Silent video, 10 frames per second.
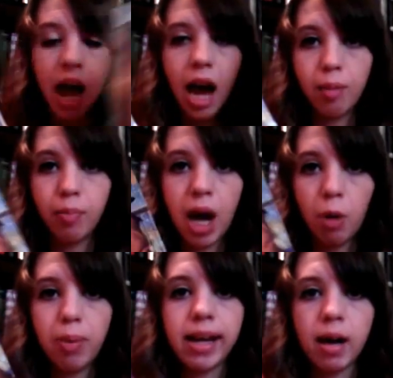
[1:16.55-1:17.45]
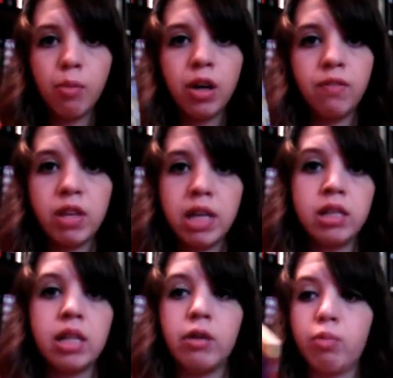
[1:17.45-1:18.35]
i will pick up one of
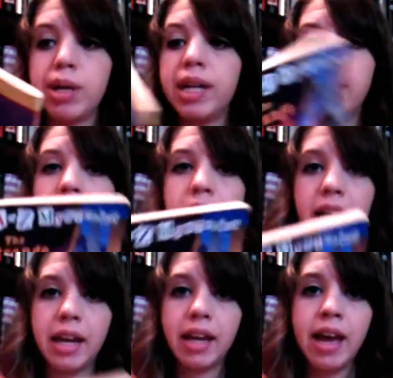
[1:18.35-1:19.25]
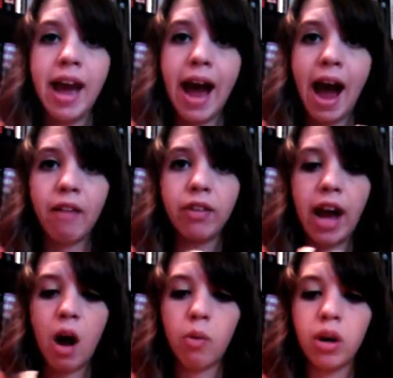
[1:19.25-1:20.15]
these and read it in like half an
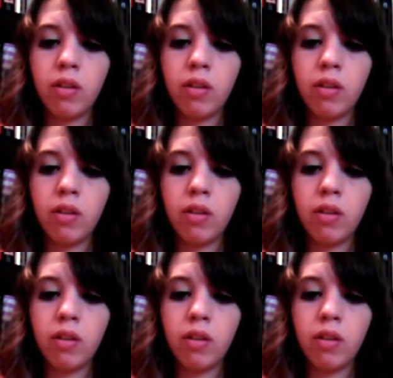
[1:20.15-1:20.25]
hour.